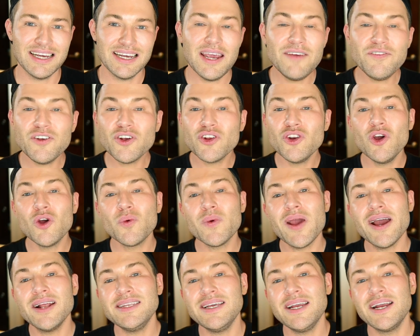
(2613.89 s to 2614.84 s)
If you're new
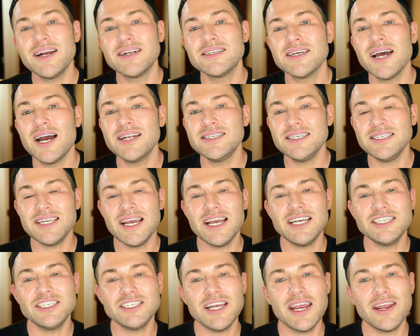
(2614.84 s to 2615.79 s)
around here to Auntie
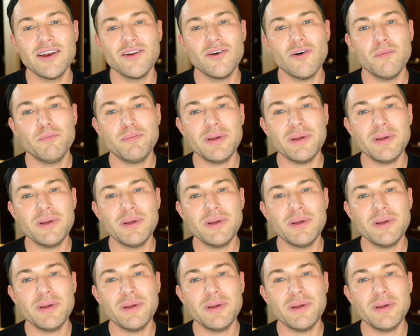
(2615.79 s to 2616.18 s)
Tay's channel,